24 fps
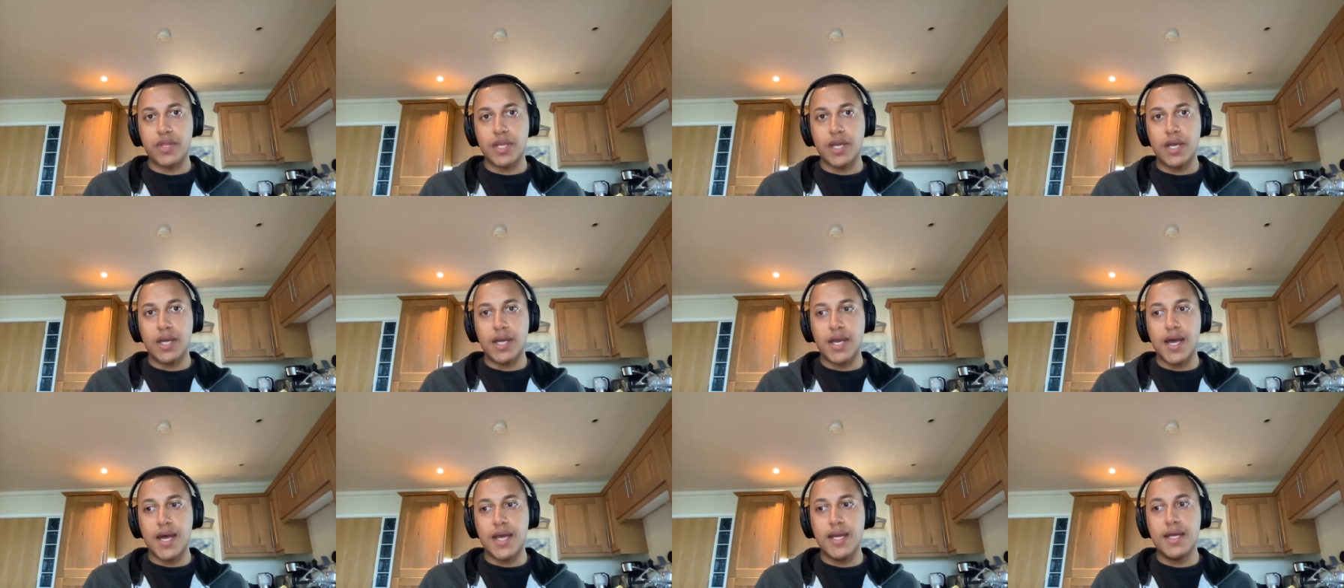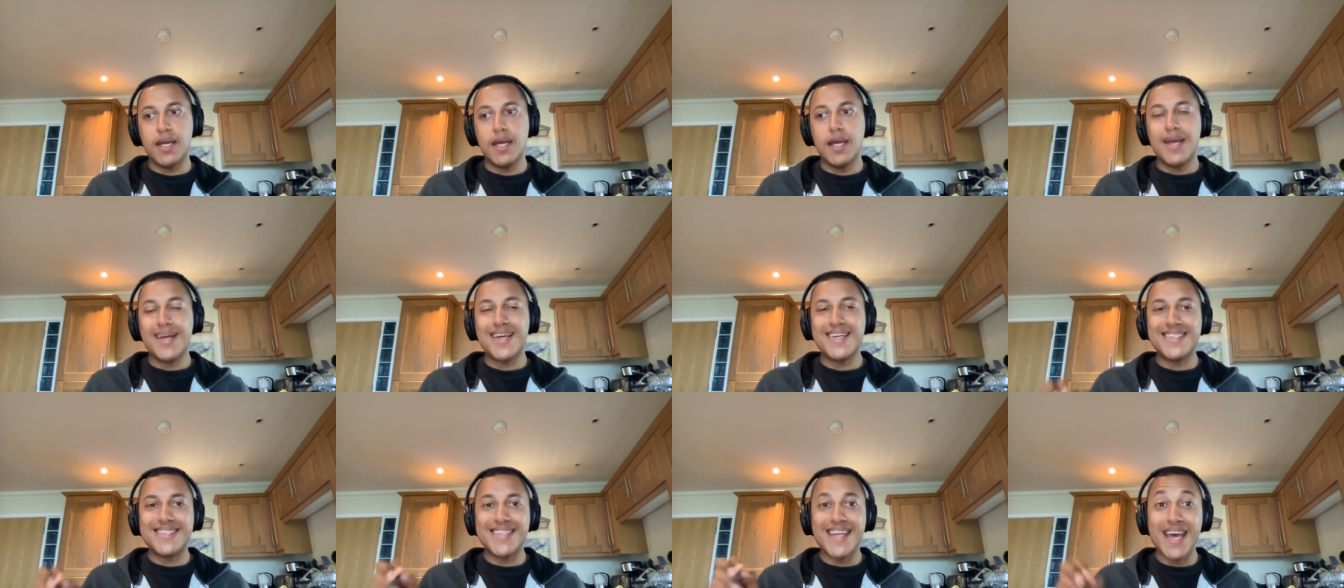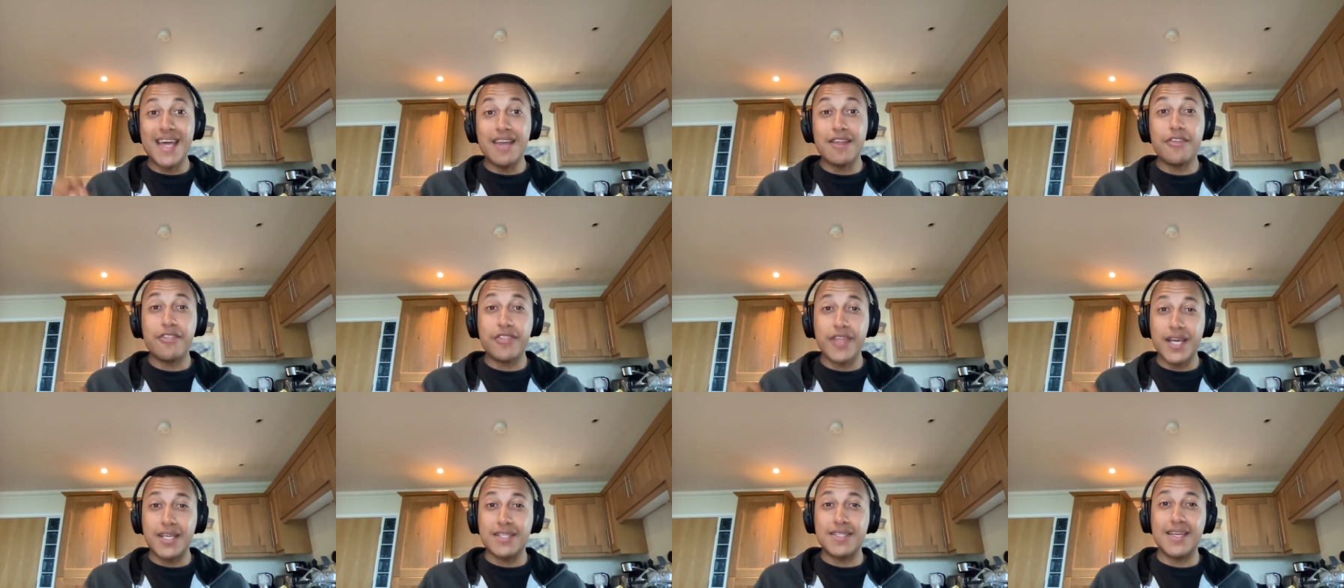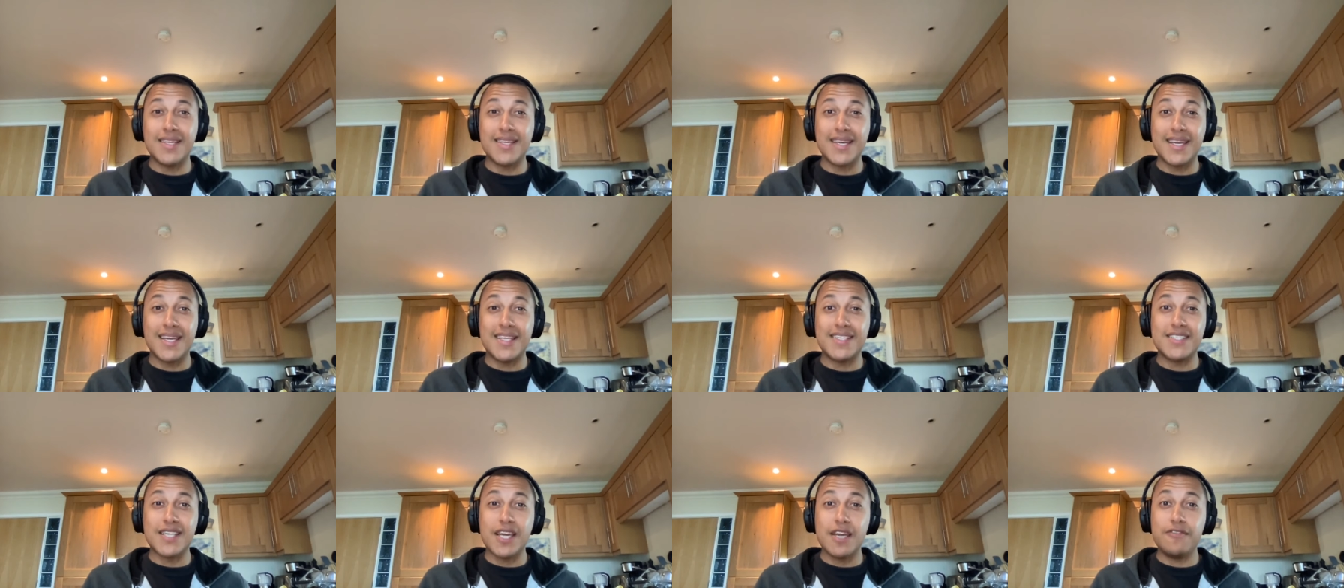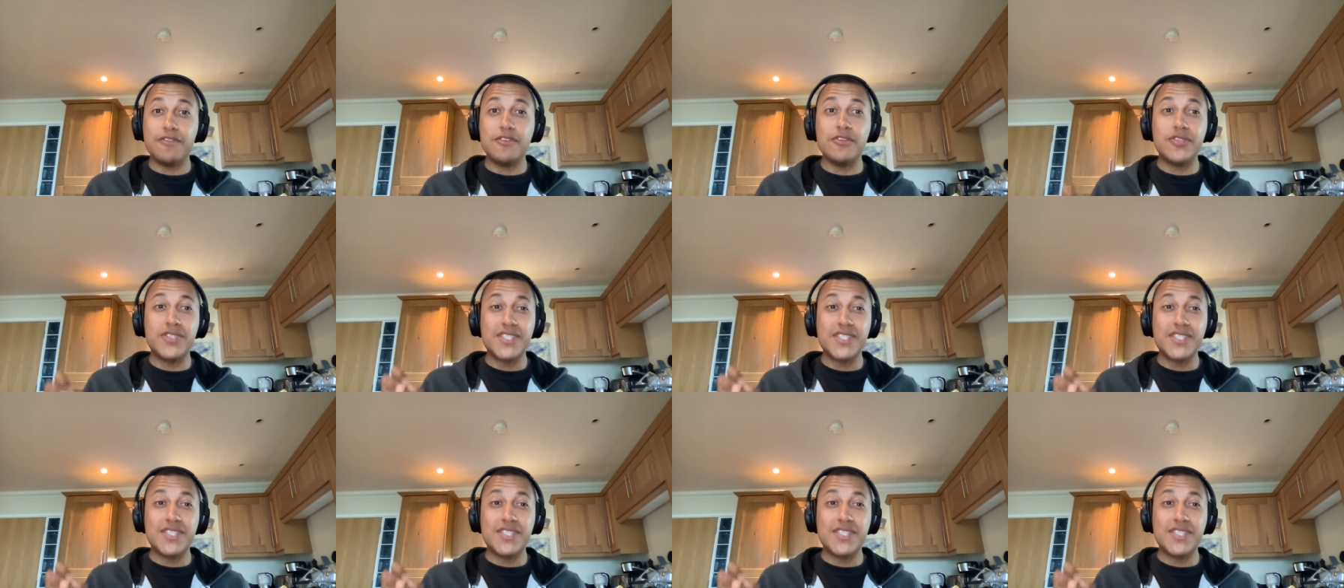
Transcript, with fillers: Okay. Because they're the things that are going to save you